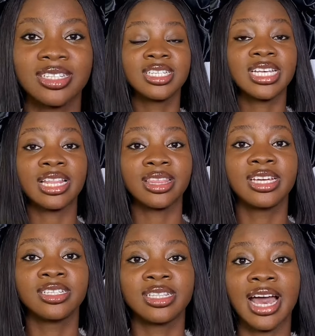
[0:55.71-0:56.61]
These are
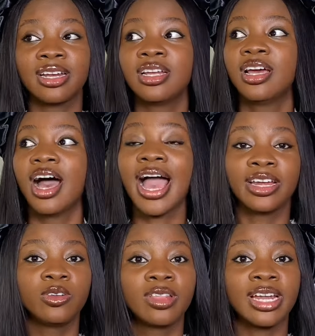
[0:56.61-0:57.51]
things that I
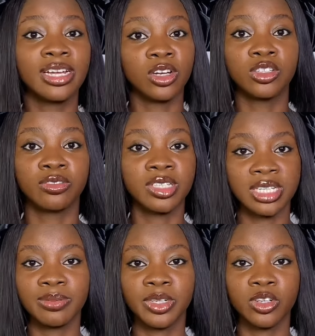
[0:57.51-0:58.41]
know that a lot of
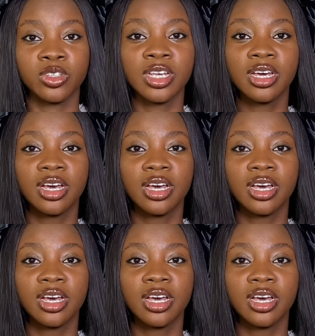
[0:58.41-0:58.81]
slim girls